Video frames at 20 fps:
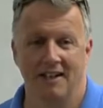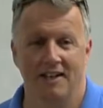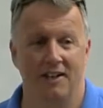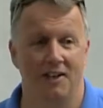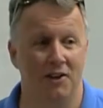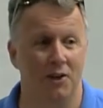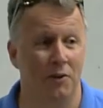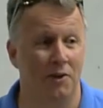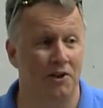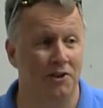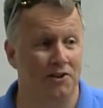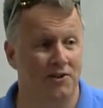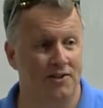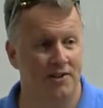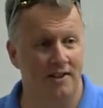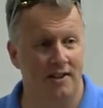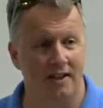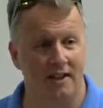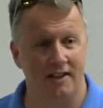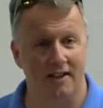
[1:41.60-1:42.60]
You know, when you're
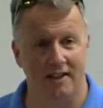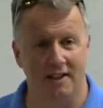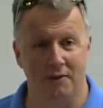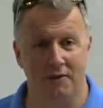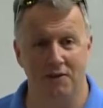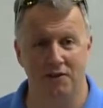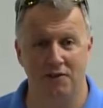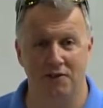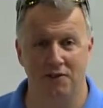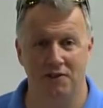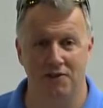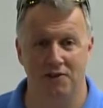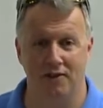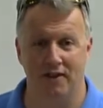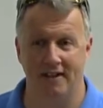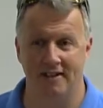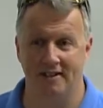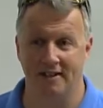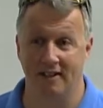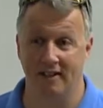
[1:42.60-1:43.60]
skiing, when you first
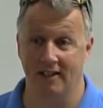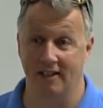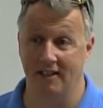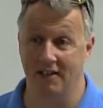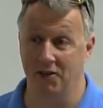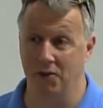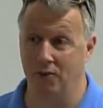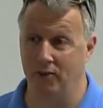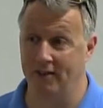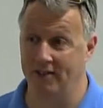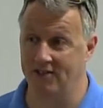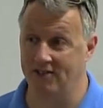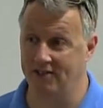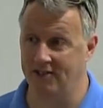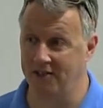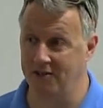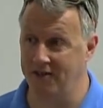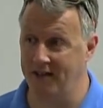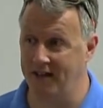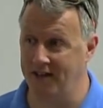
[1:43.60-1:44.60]
try skiing and you want to
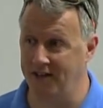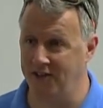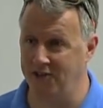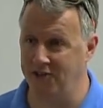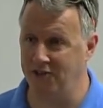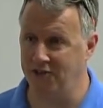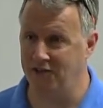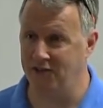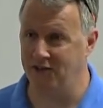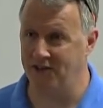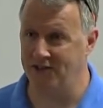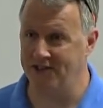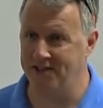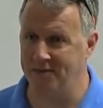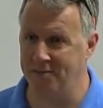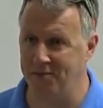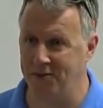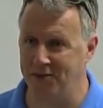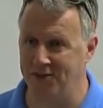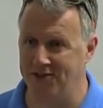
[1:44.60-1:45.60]
slow down, your first
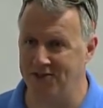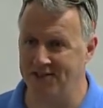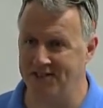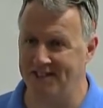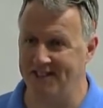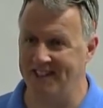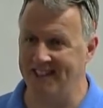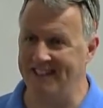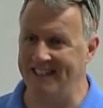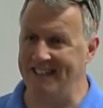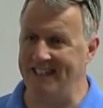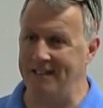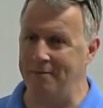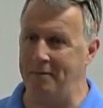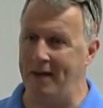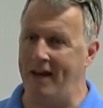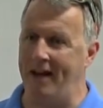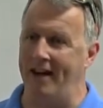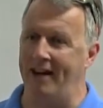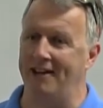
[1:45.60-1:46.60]
impulse is to lean
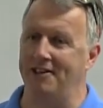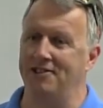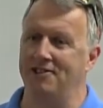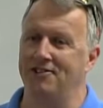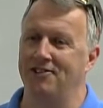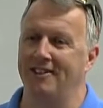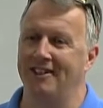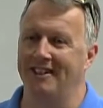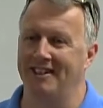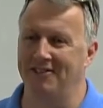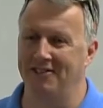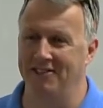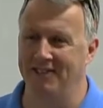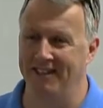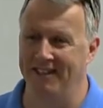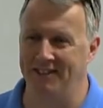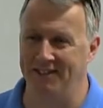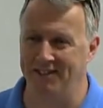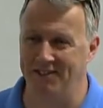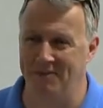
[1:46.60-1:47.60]
back, just like in
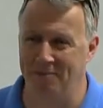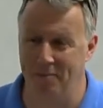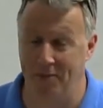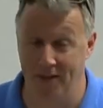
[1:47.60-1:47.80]
everything else.